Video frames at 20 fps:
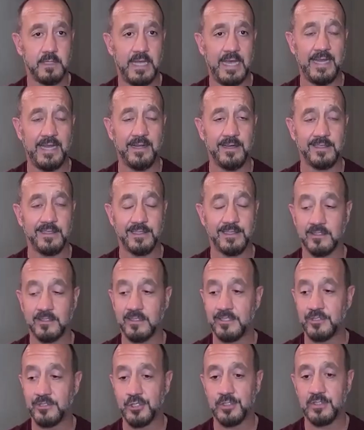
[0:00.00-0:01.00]
Head-on
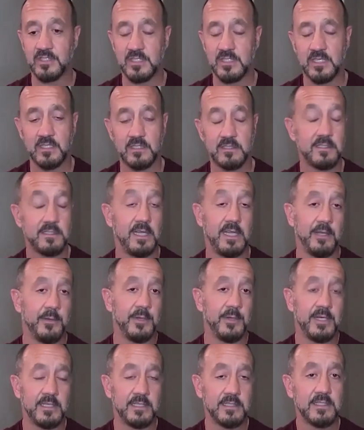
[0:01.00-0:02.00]
collisions anyway.
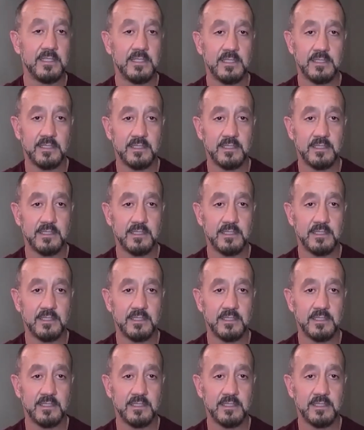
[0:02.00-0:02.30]
It's, it's